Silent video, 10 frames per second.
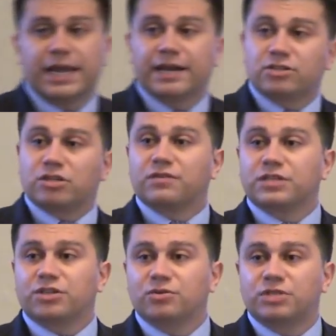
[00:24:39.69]
and
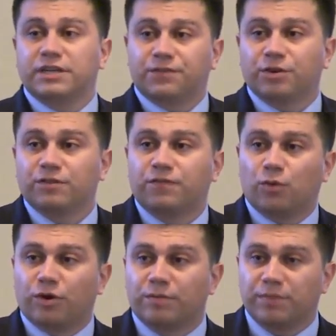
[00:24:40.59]
service use differed
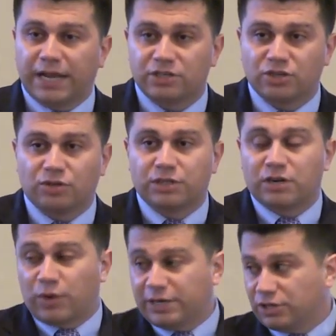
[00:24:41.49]
for black children
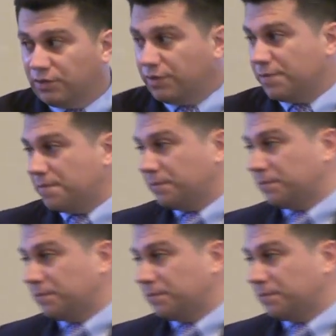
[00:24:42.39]
and white children.